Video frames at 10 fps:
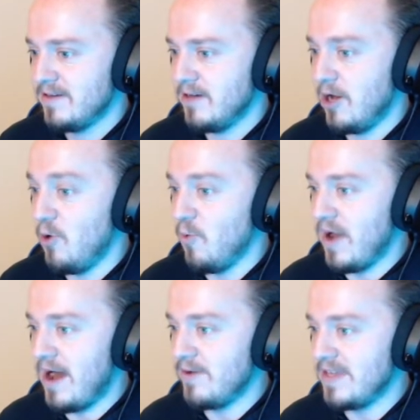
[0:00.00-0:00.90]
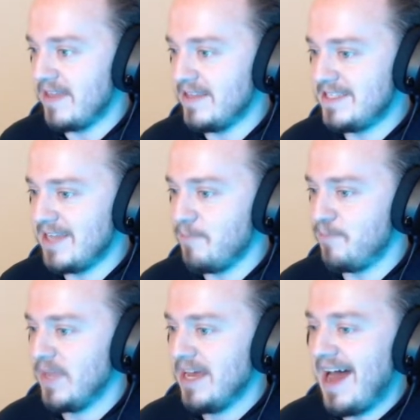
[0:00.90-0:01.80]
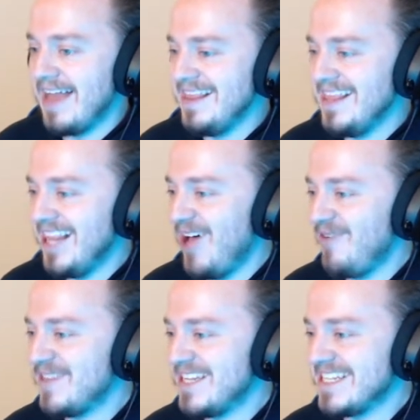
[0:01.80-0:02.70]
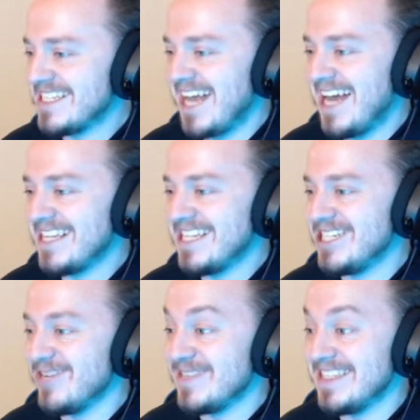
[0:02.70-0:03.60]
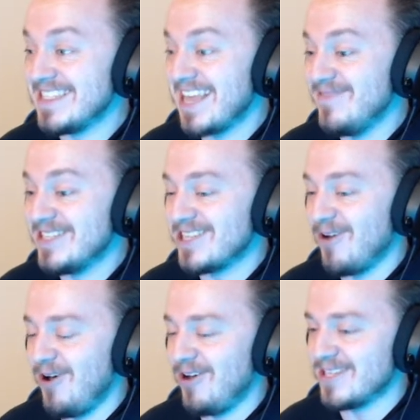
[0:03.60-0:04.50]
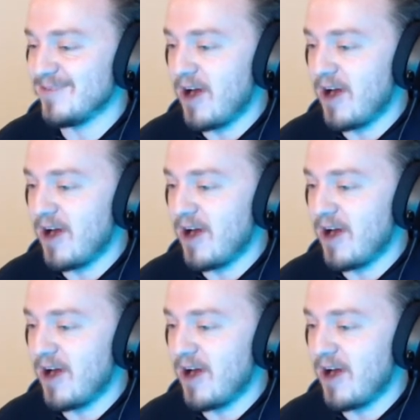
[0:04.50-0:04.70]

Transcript: Oh, wow. Yeah, this is a... I love the design of the gyms in this game. It's so awesome.